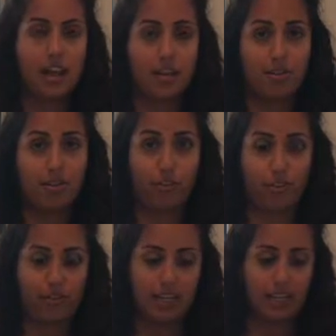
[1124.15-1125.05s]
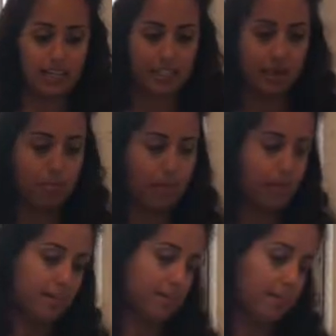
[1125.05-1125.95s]
I don't know if you can guess it, but
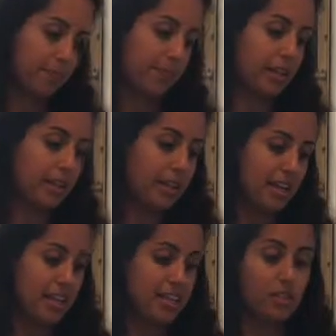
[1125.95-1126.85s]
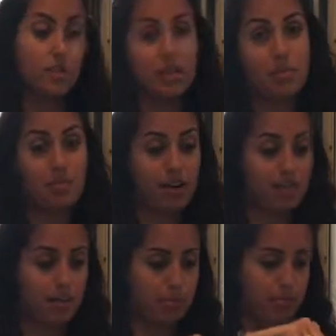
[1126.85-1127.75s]
it's going to be red
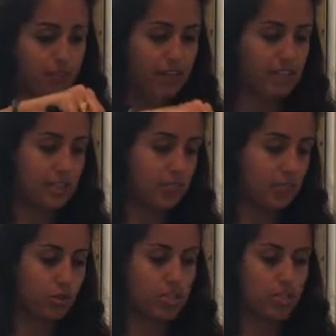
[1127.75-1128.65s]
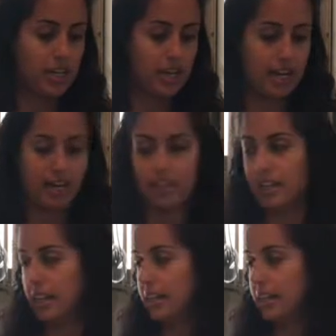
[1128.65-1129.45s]
pepper flakes. So I'm just going to add